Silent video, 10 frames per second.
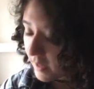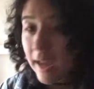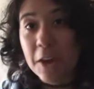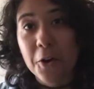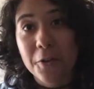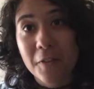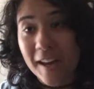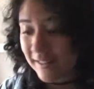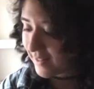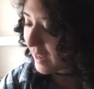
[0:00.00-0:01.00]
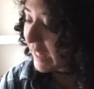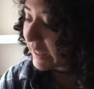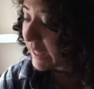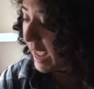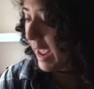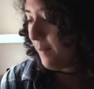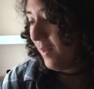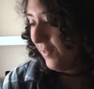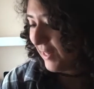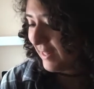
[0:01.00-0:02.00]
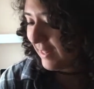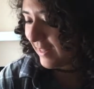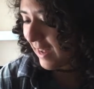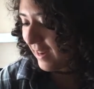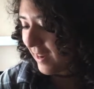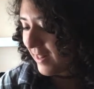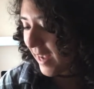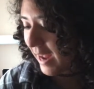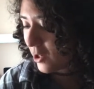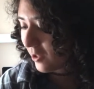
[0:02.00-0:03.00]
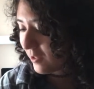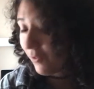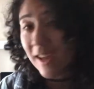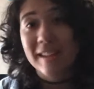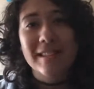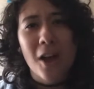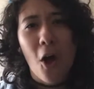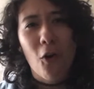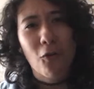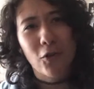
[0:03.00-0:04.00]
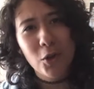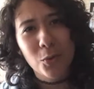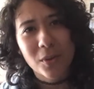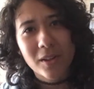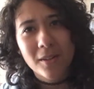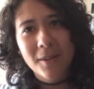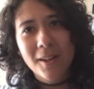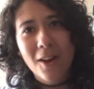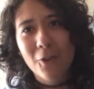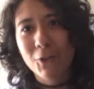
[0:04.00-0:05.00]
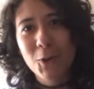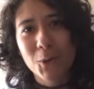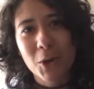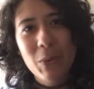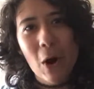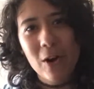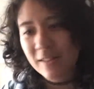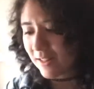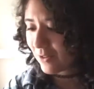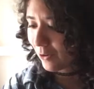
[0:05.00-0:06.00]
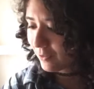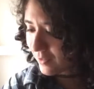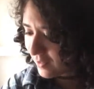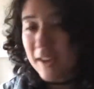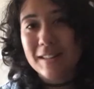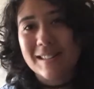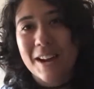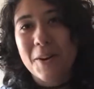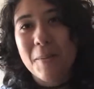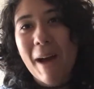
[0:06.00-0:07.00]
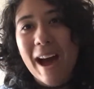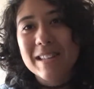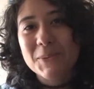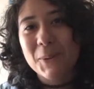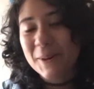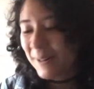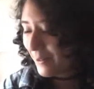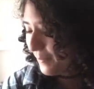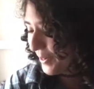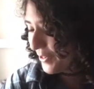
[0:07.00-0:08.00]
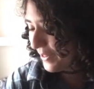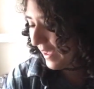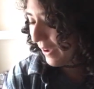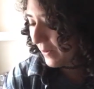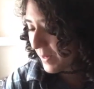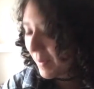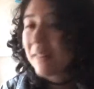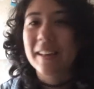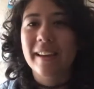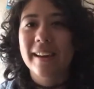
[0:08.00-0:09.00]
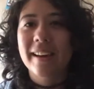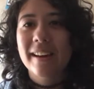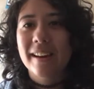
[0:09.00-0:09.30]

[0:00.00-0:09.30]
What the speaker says: In her face. Lame, Lizzie said into Angela's face. Rude. Rude. Who hurt these girls? They decide on a password, which they ultimately